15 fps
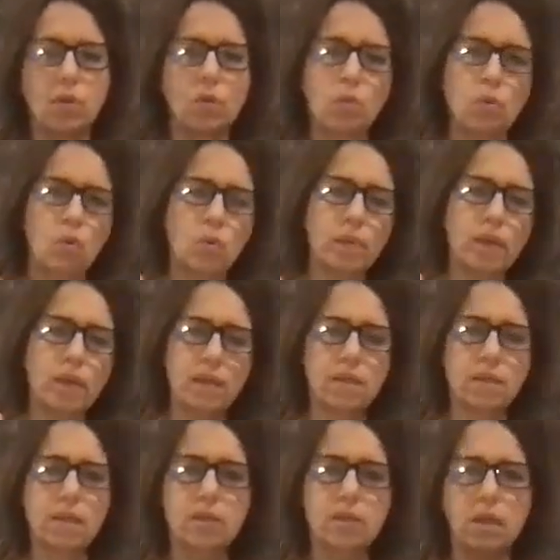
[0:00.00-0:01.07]
walk
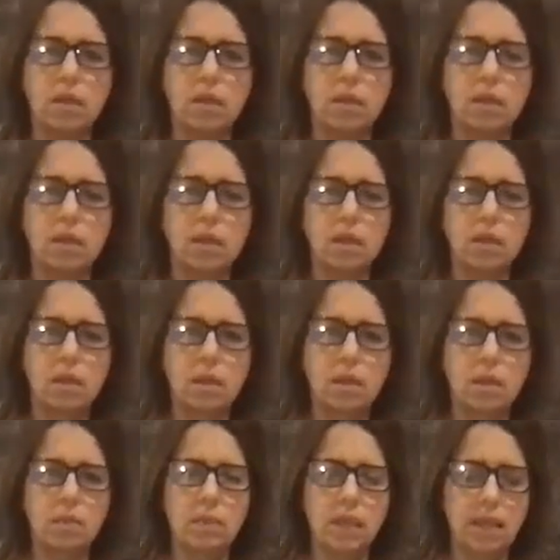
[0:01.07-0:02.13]
past each other
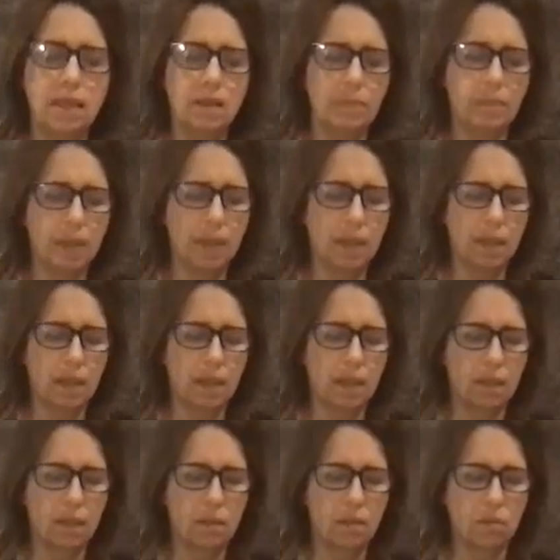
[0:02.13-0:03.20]
in the park.